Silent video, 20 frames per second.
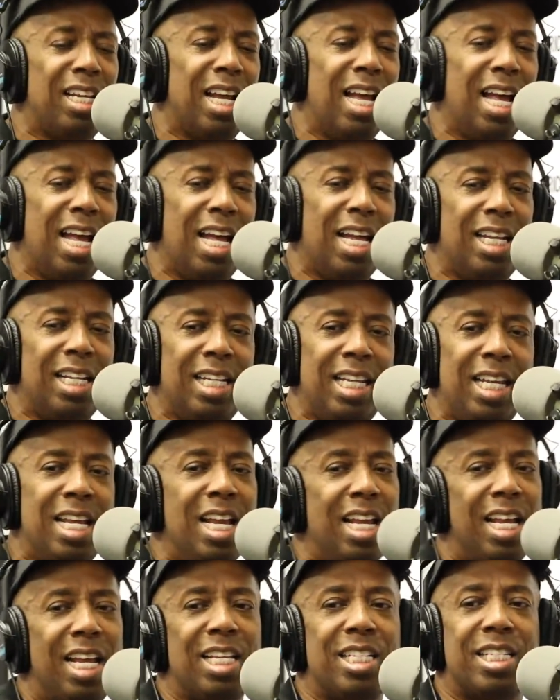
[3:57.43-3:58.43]
golly.
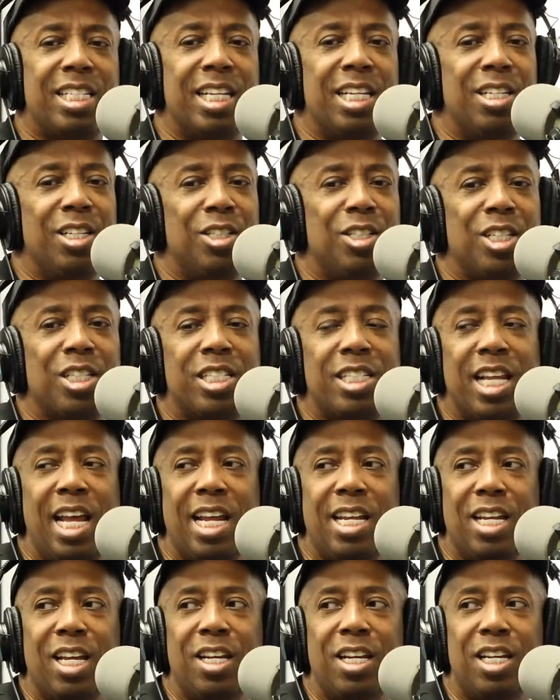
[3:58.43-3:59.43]
And Cynthia just
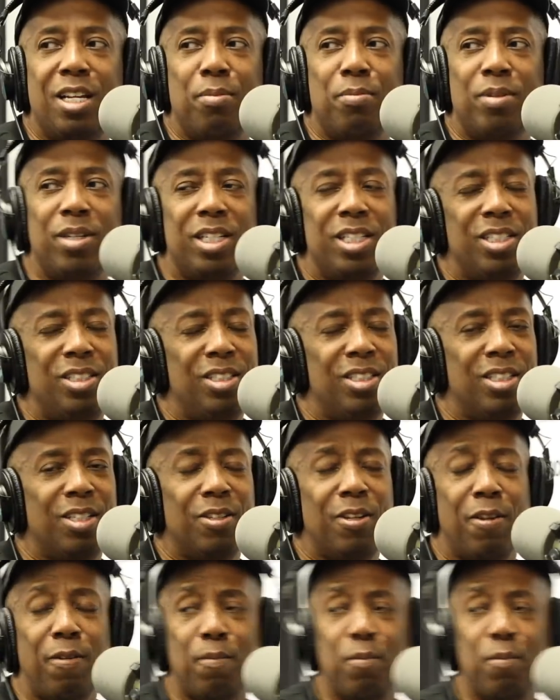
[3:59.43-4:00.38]
sat there, honey. But, and I remember know. them